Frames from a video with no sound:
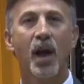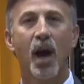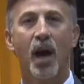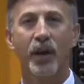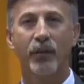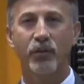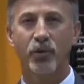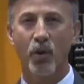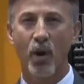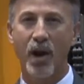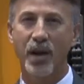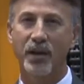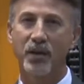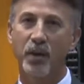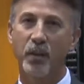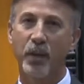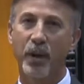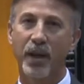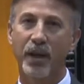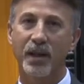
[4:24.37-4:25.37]
out of trying
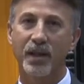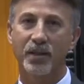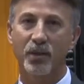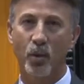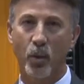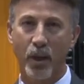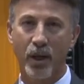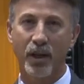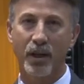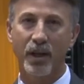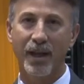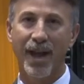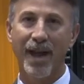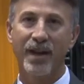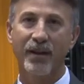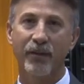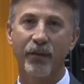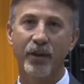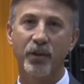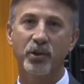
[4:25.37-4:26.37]
to pick as quickly
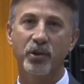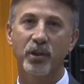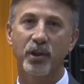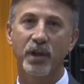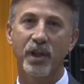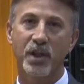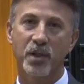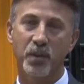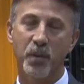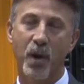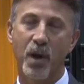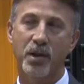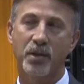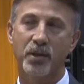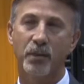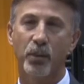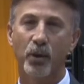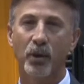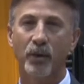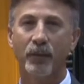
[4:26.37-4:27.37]
and efficiently as
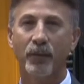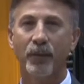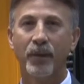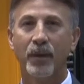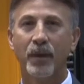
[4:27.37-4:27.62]
possible.